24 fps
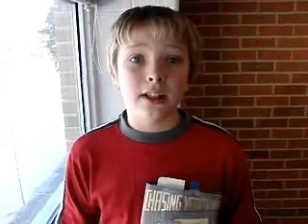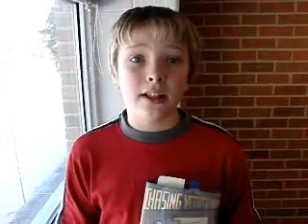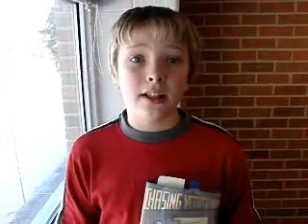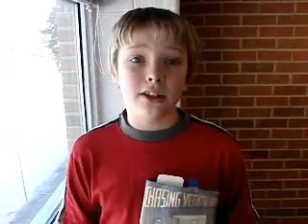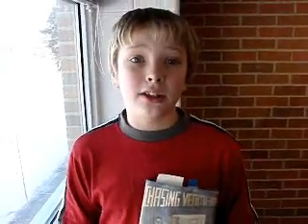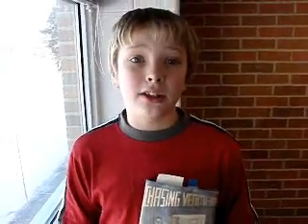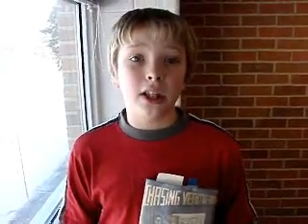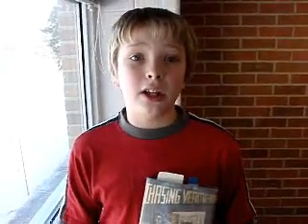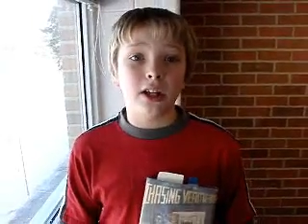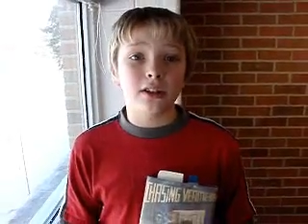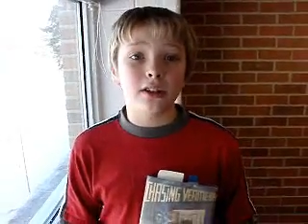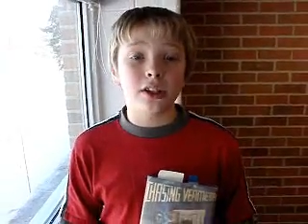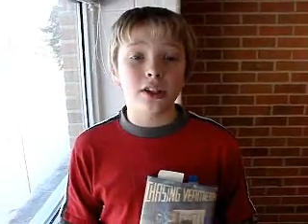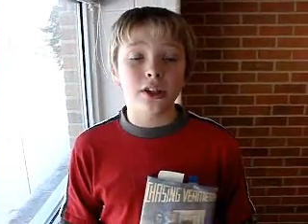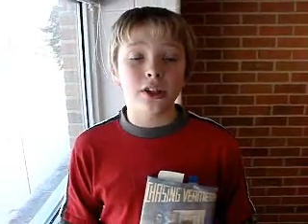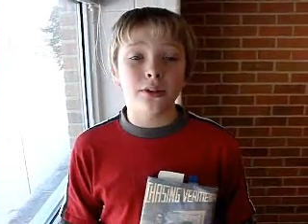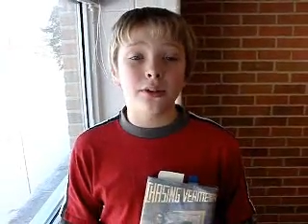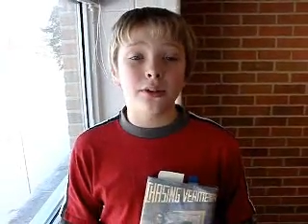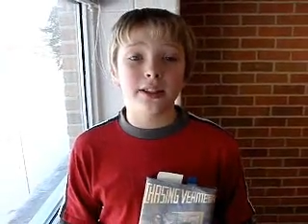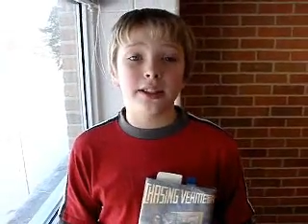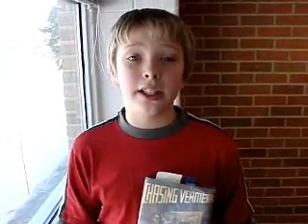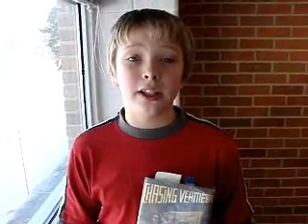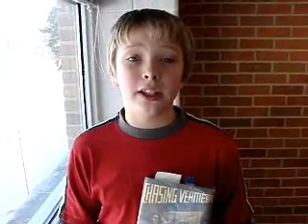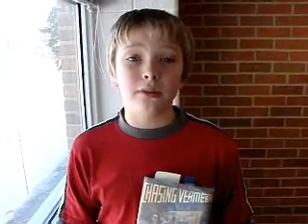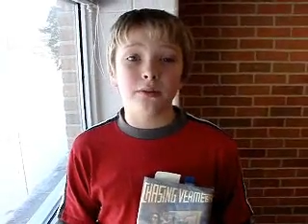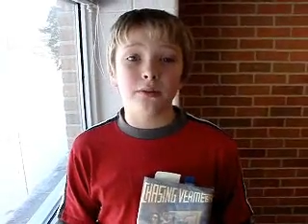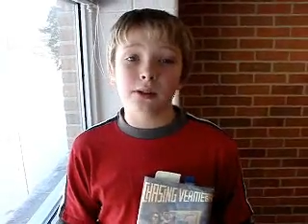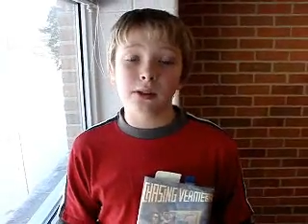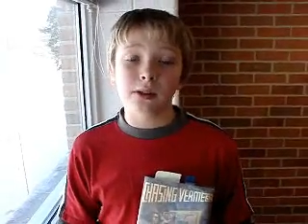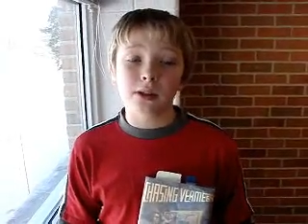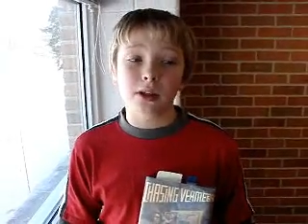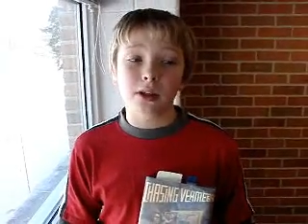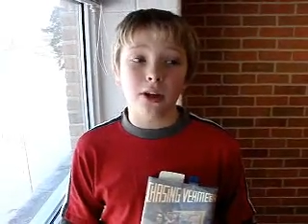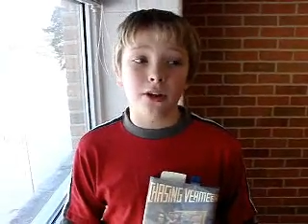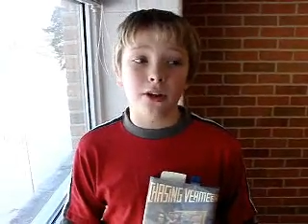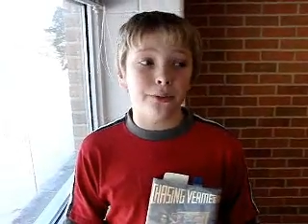There's also a
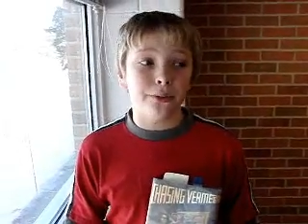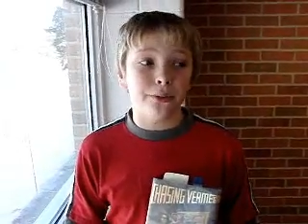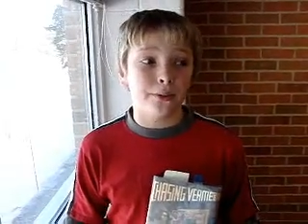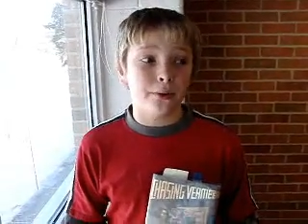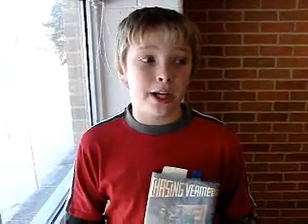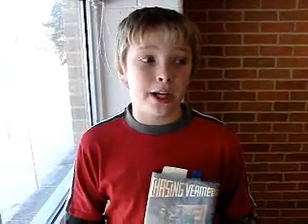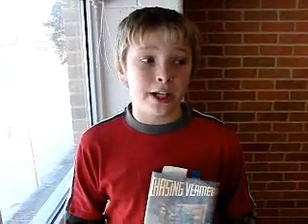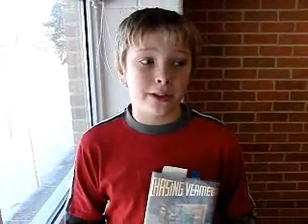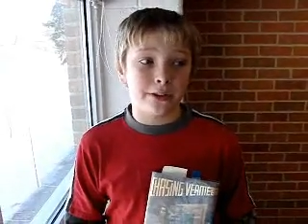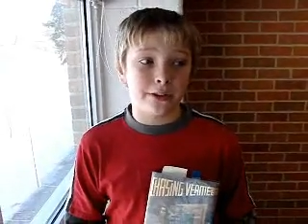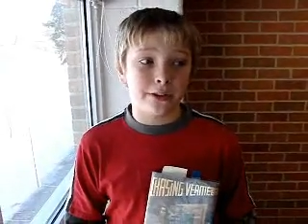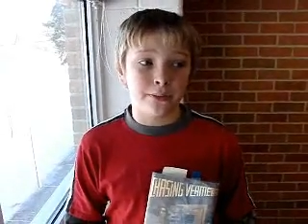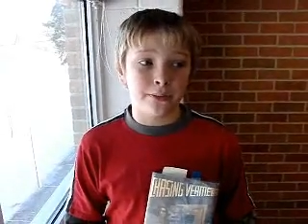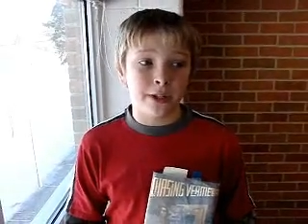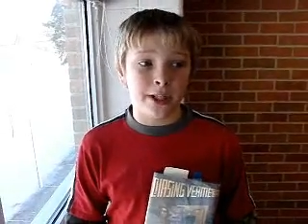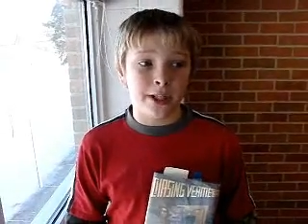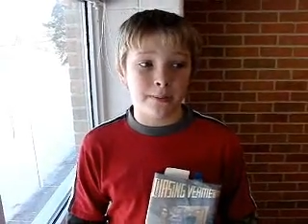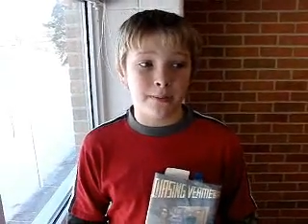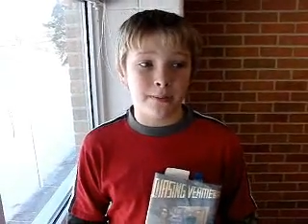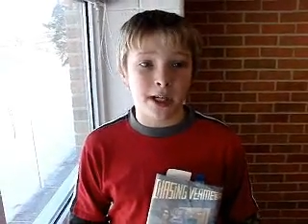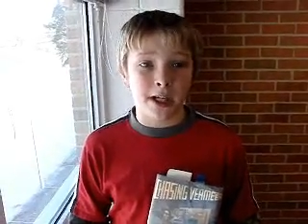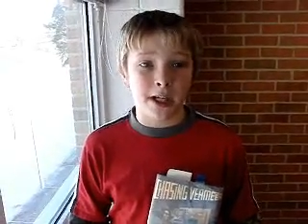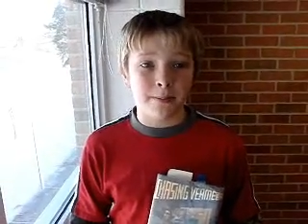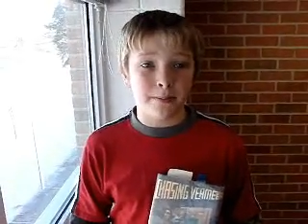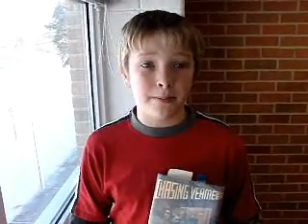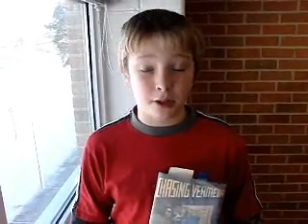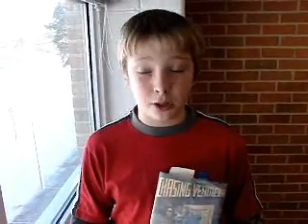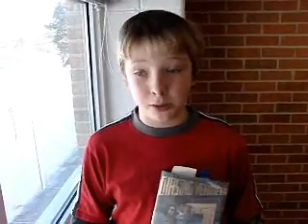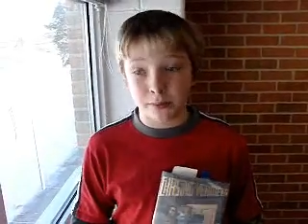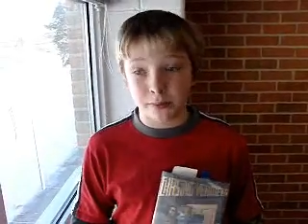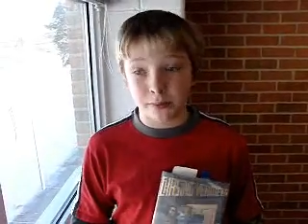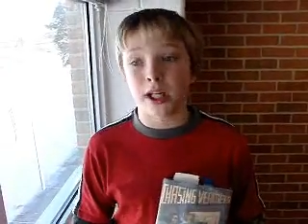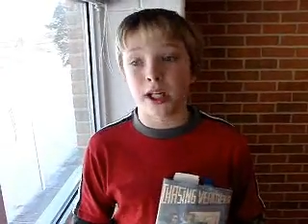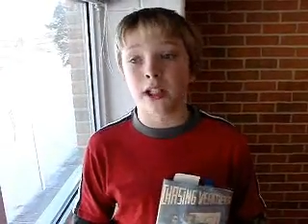sequel called The Right Three by Blue